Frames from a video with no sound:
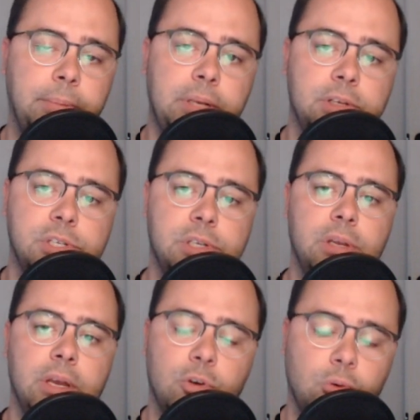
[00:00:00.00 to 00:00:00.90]
just
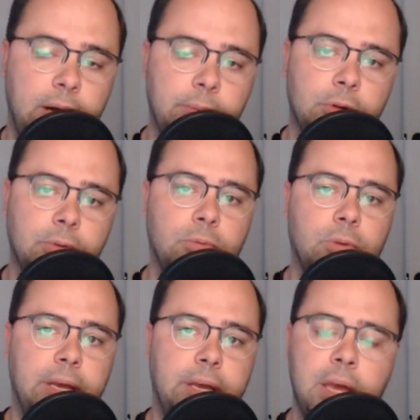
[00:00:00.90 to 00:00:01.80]
incredible.
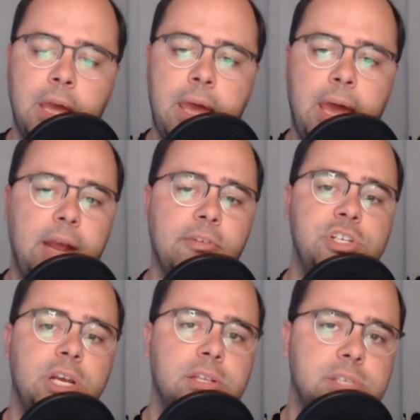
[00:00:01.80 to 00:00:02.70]
Like at every
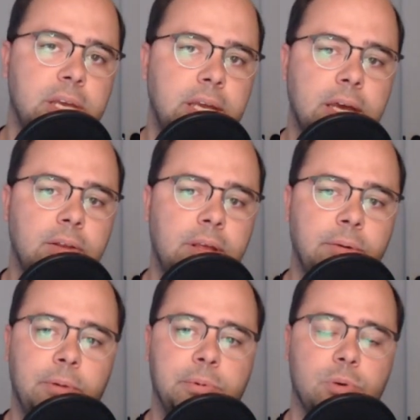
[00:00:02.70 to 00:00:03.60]
chance they get,
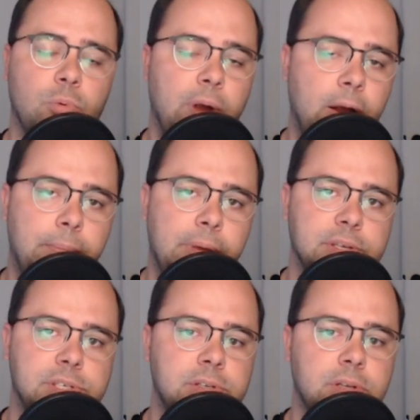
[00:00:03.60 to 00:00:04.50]
there was a rare
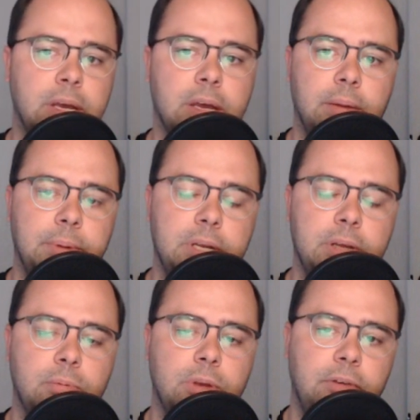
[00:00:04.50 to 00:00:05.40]
miss.
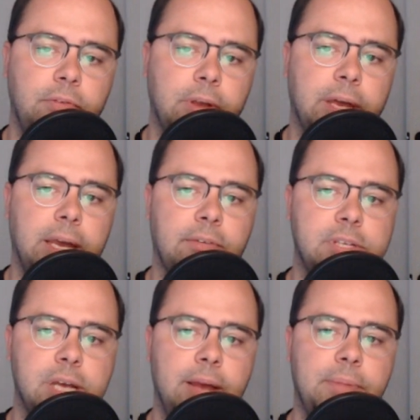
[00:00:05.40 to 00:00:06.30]
It really felt like every
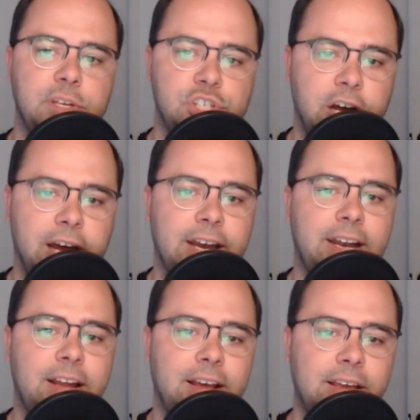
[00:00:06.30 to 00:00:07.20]
time they shot
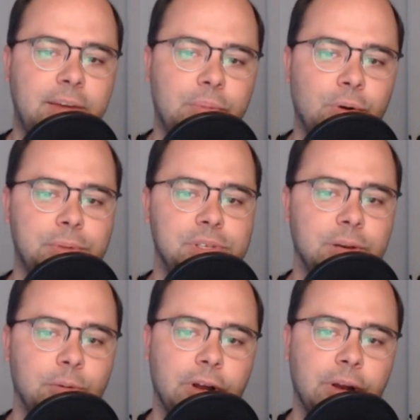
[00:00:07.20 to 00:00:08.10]
at moments,
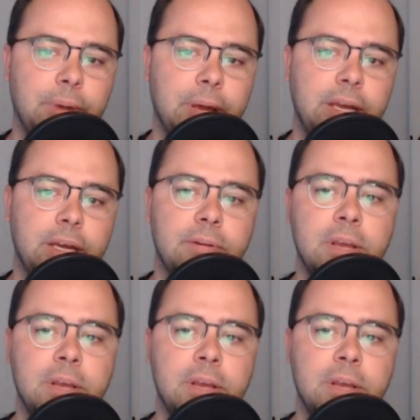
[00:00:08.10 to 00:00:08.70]
they were going to make it.